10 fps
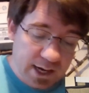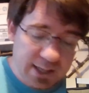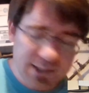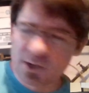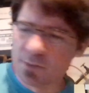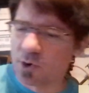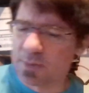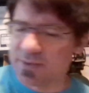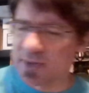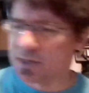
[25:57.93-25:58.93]
I'd like to know more
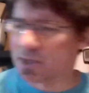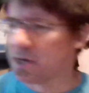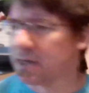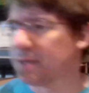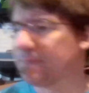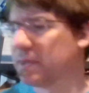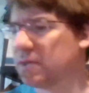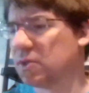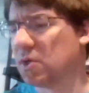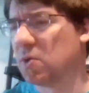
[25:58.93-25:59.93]
about that target.
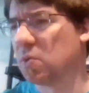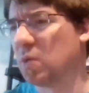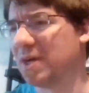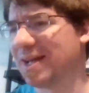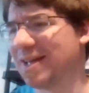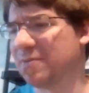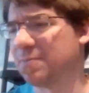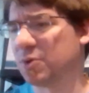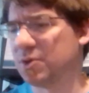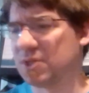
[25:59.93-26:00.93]
So what kind of
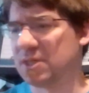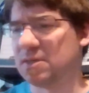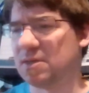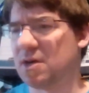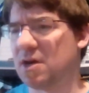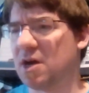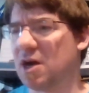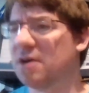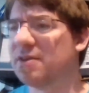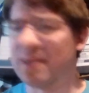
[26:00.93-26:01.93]
person
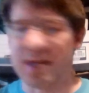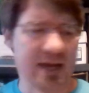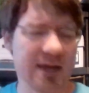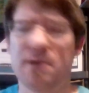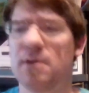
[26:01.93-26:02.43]
are they